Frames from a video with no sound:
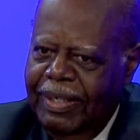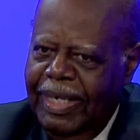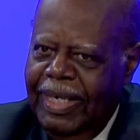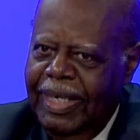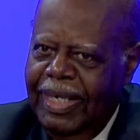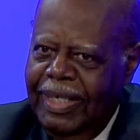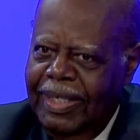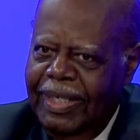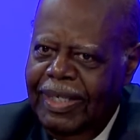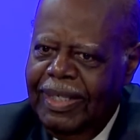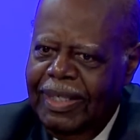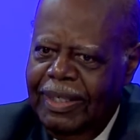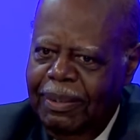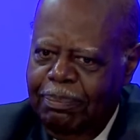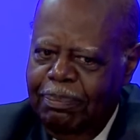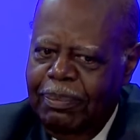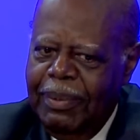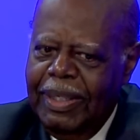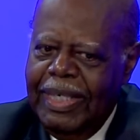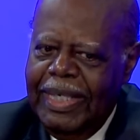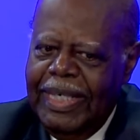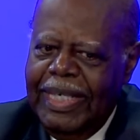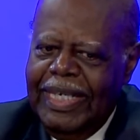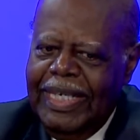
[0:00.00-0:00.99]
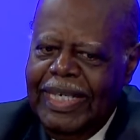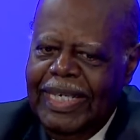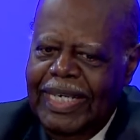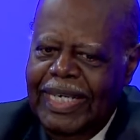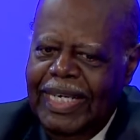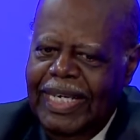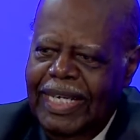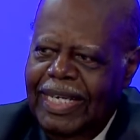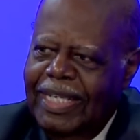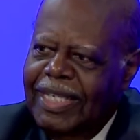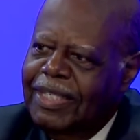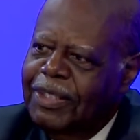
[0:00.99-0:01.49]
And
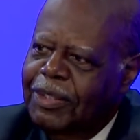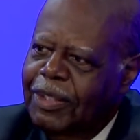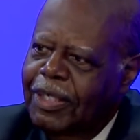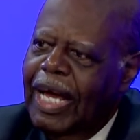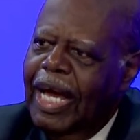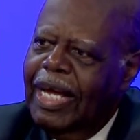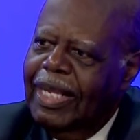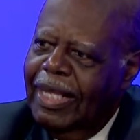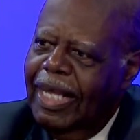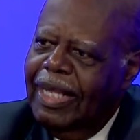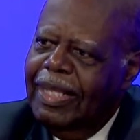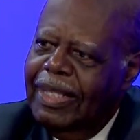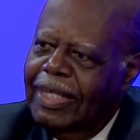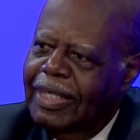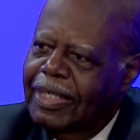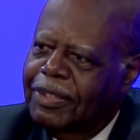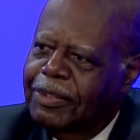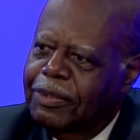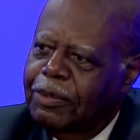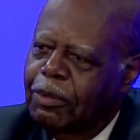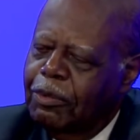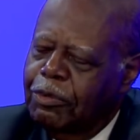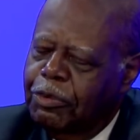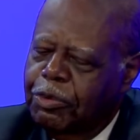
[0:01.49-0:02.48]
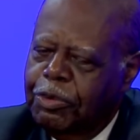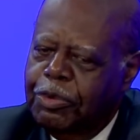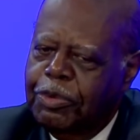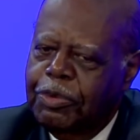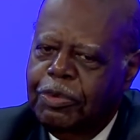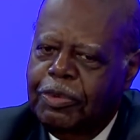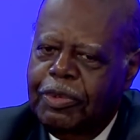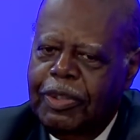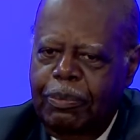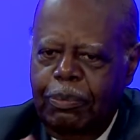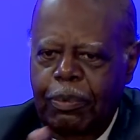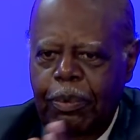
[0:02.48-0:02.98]
I think it's so
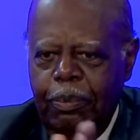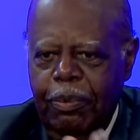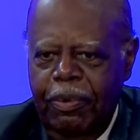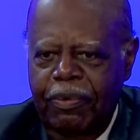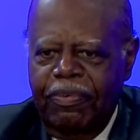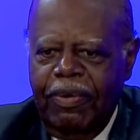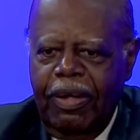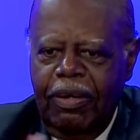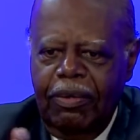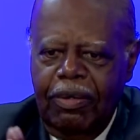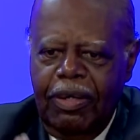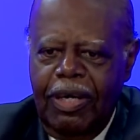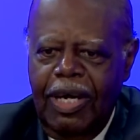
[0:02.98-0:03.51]
true that when we follow